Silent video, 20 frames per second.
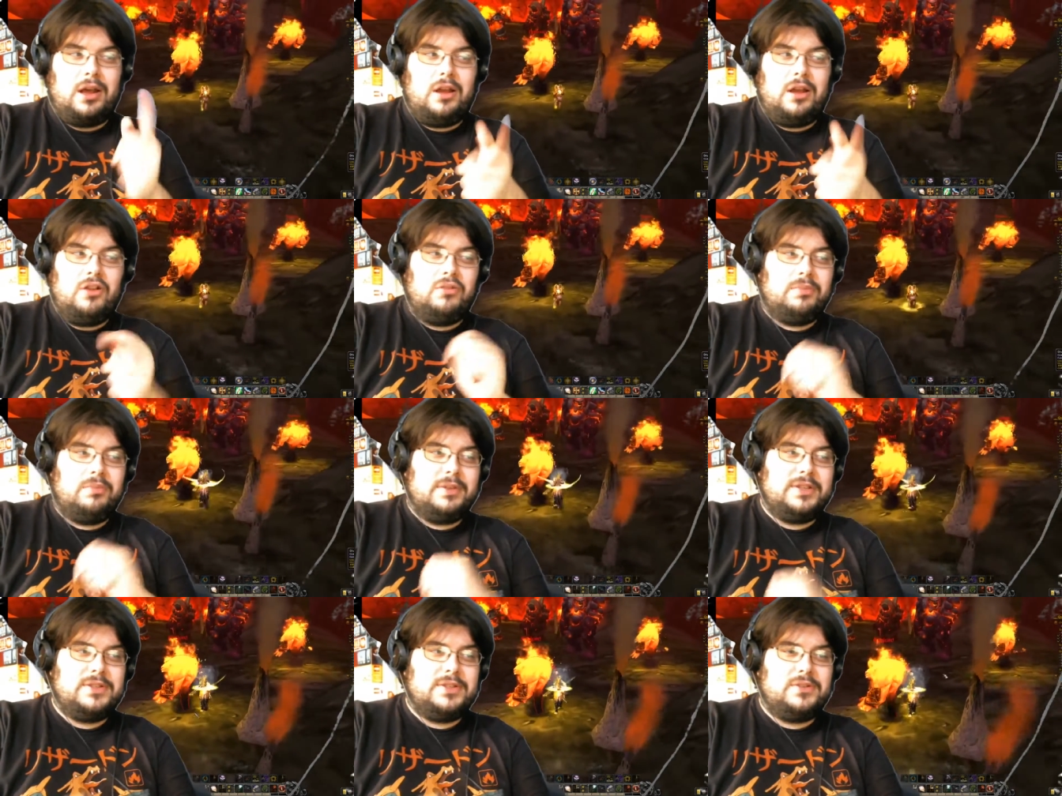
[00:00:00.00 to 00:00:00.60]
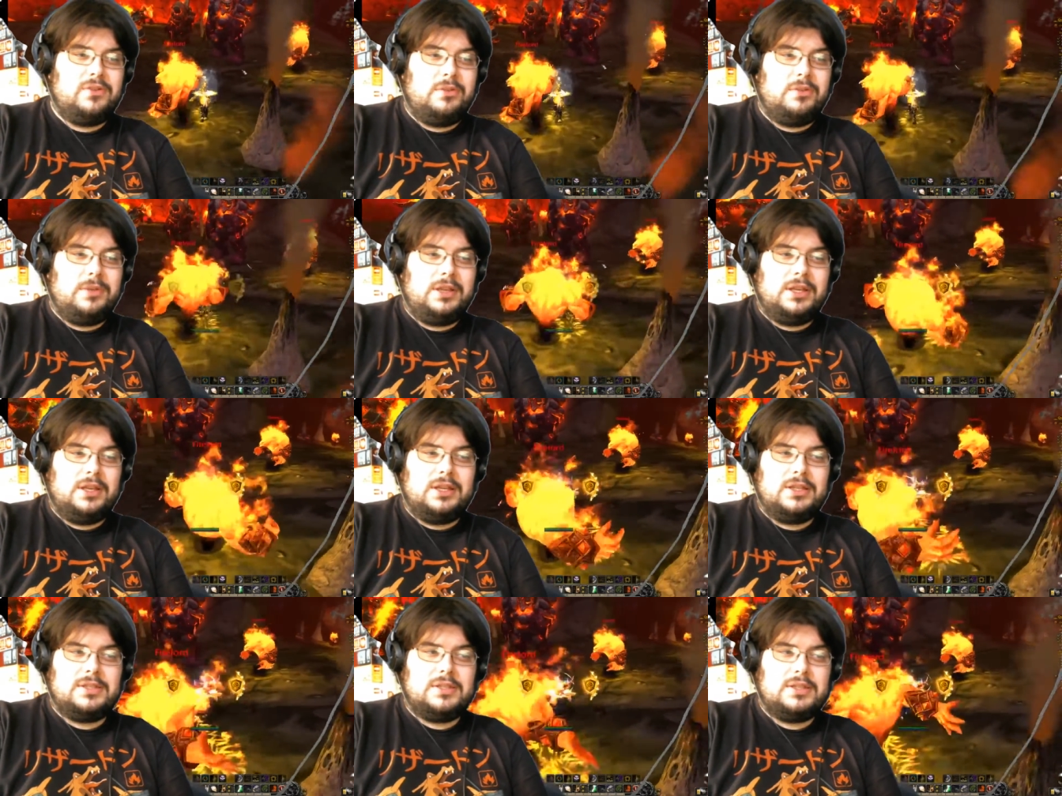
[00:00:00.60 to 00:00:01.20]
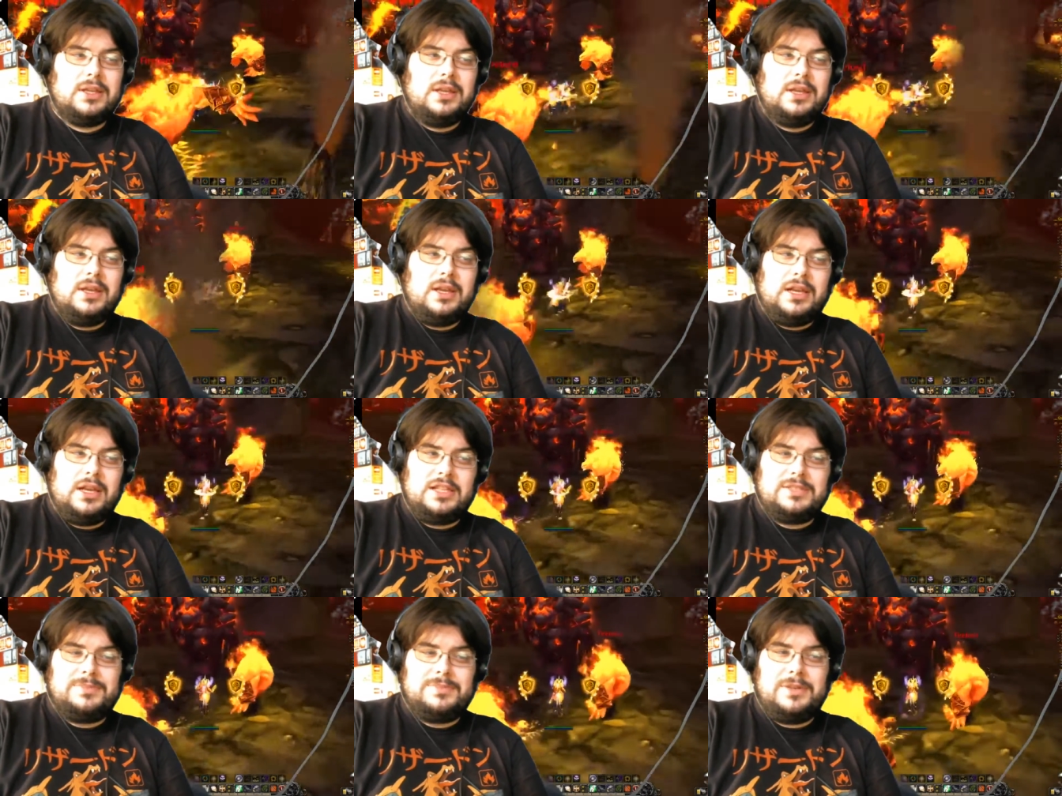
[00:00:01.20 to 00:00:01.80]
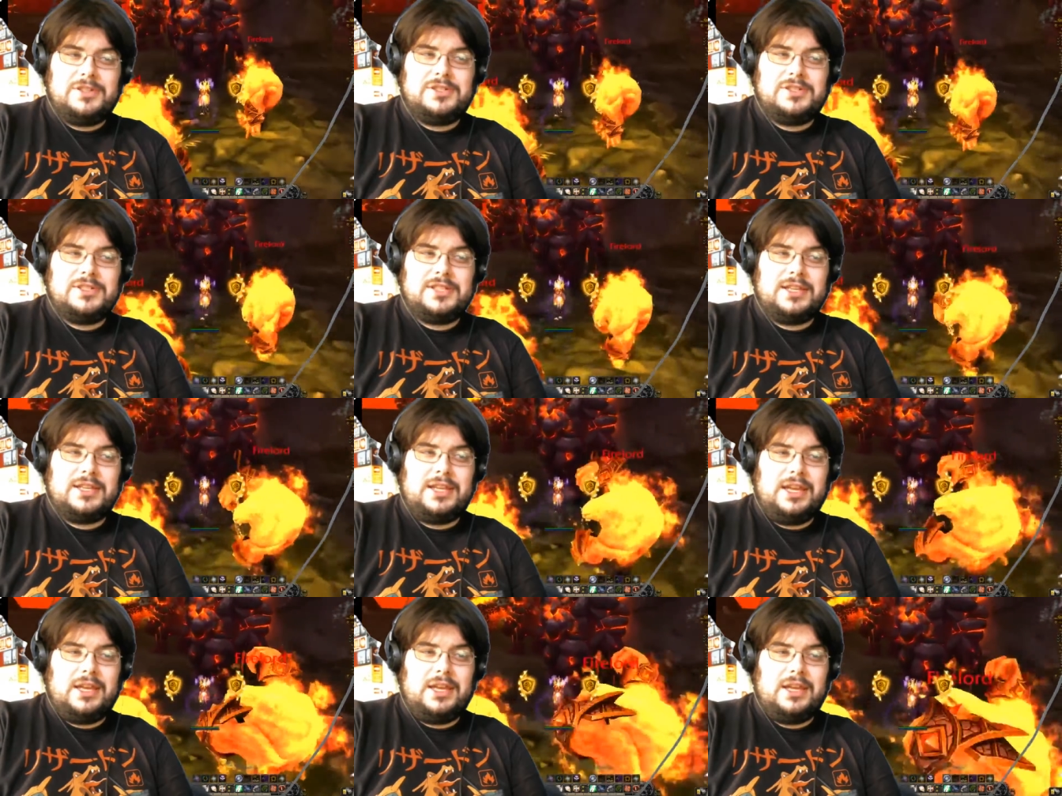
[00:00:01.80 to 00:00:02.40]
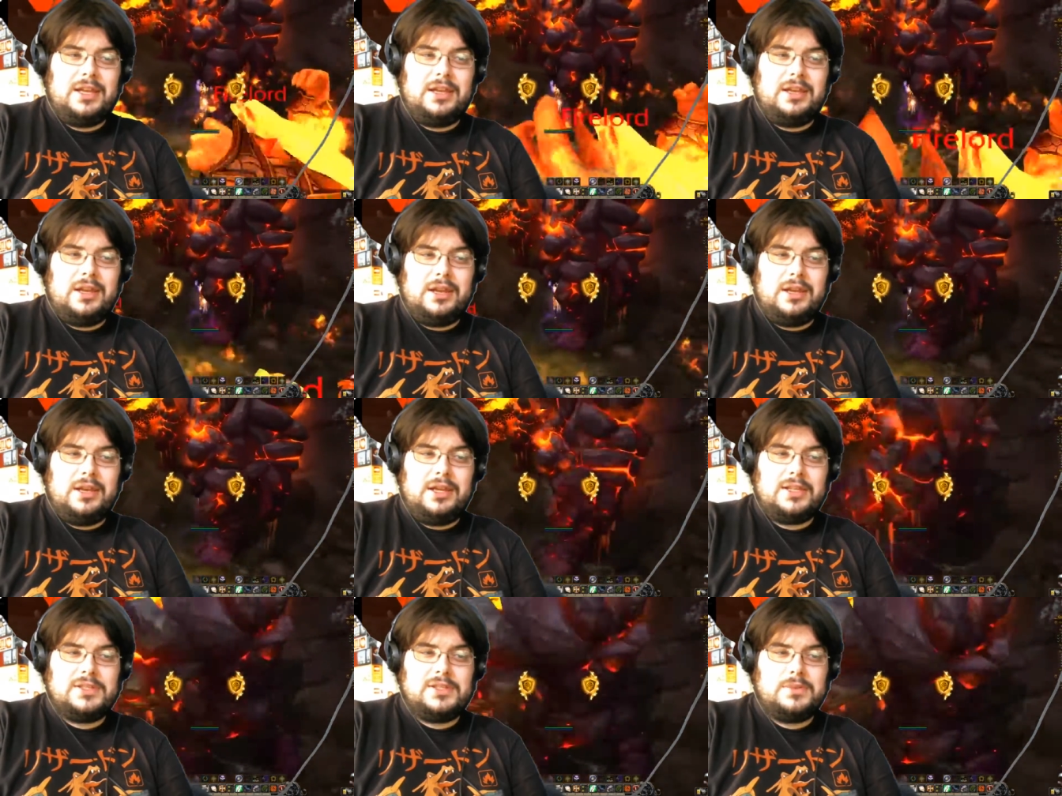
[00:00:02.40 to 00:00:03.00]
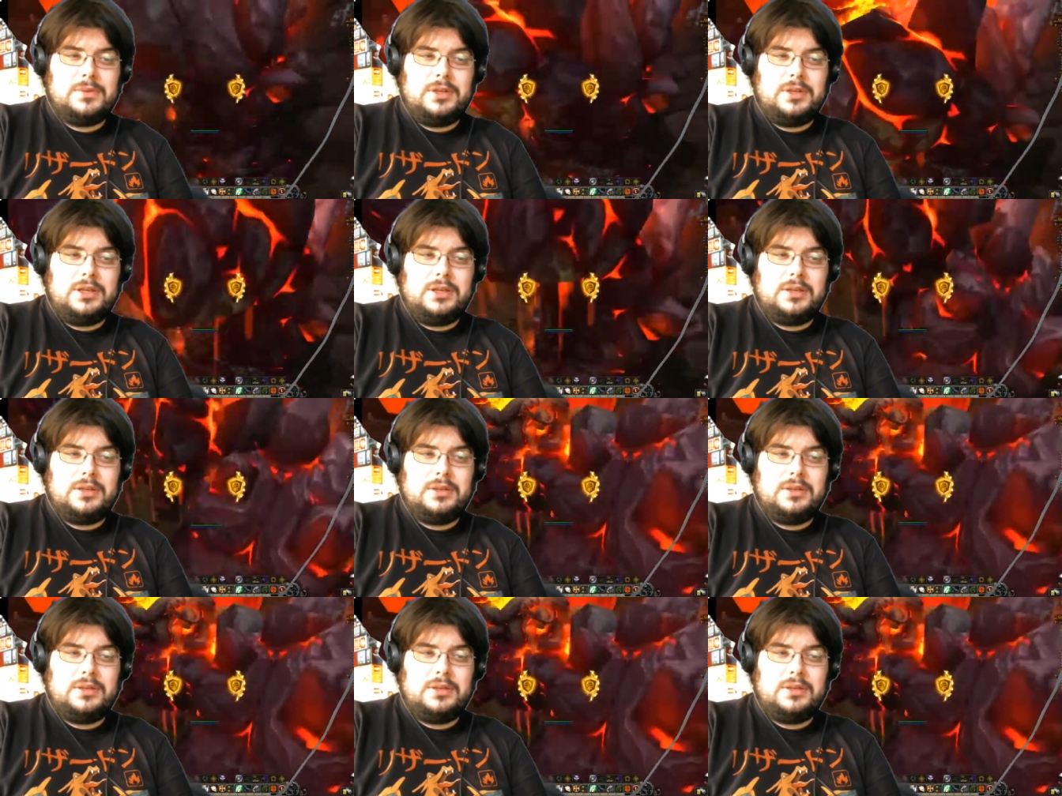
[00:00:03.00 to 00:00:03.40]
I'll be streaming it as much as I can next week.